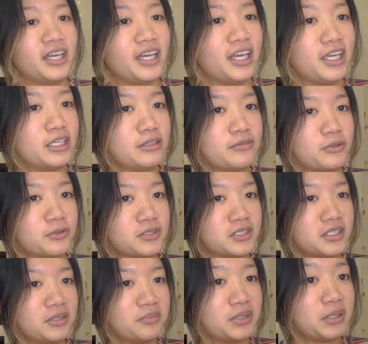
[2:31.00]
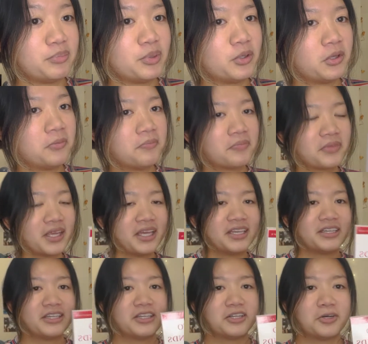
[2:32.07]
influence people
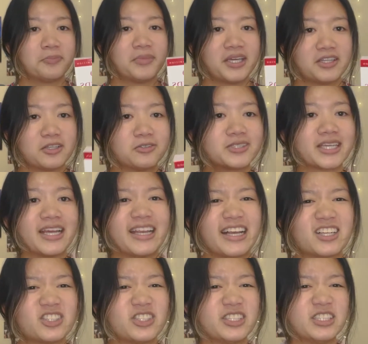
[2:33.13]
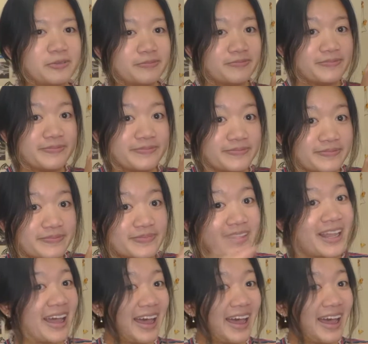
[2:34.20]
and you know make those connections i recommend this one